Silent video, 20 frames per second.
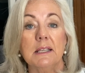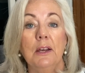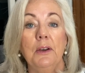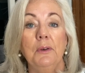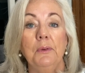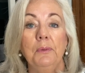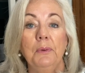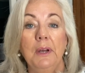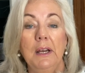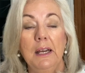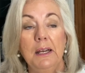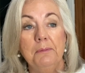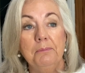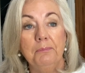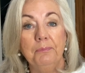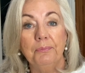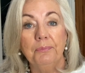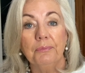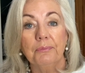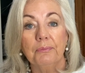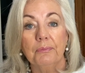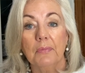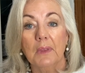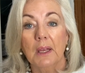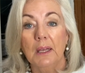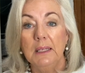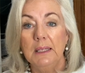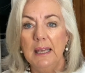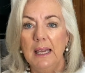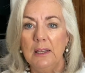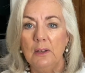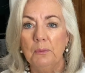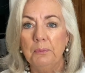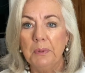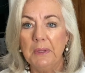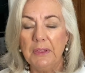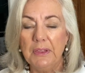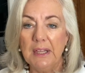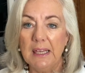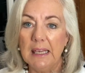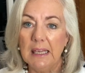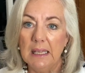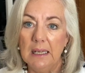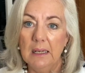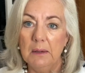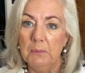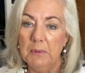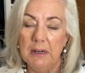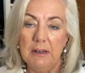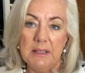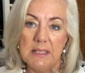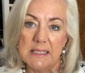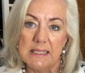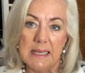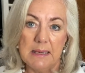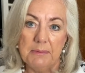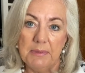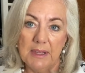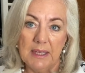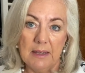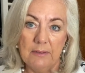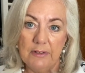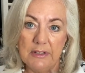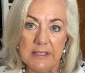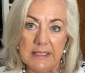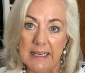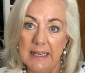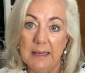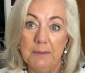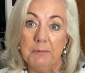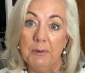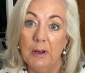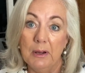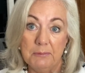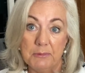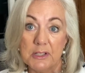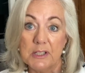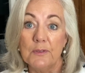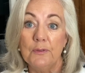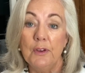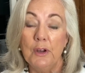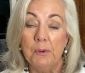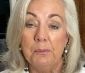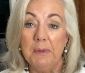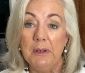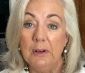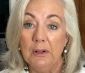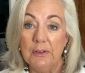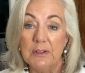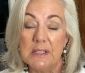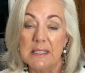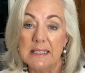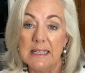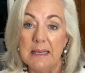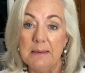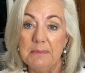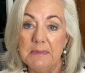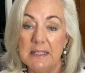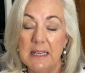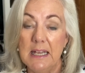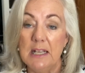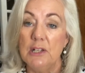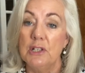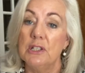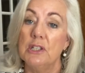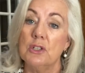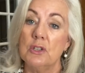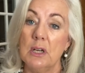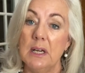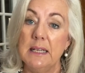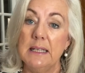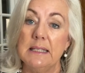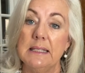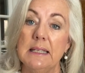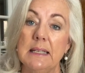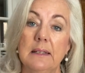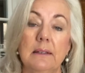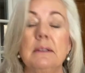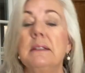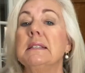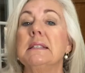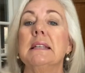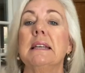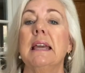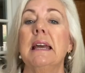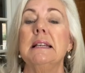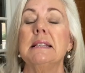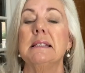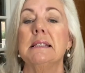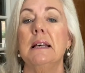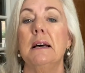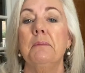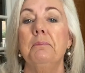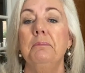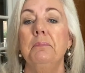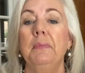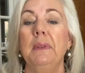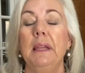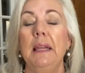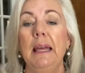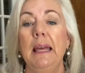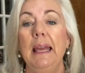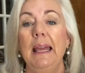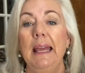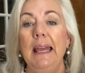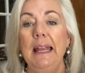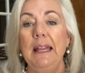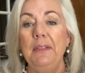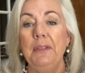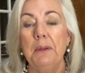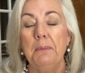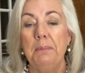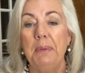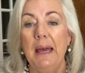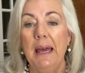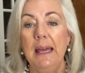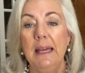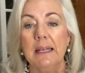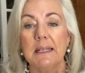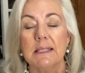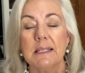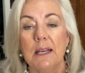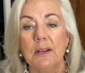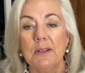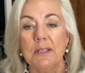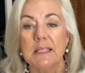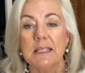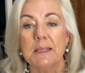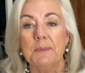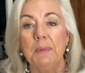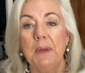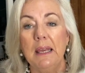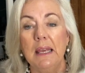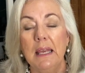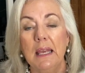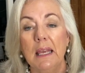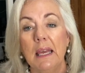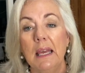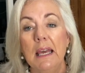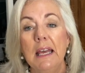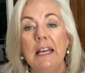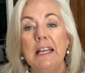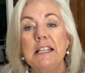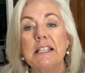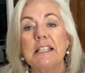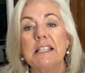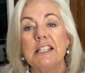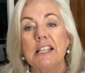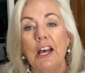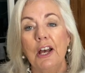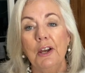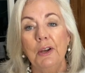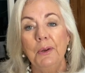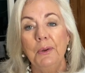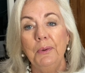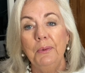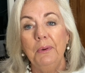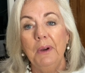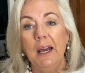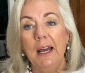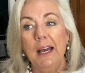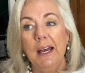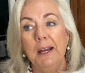So yeah, you'll be thinking I'm wearing the same thing every day. I'm not, I'm just filming on the same day, just trying to get some in the bag, so to speak. So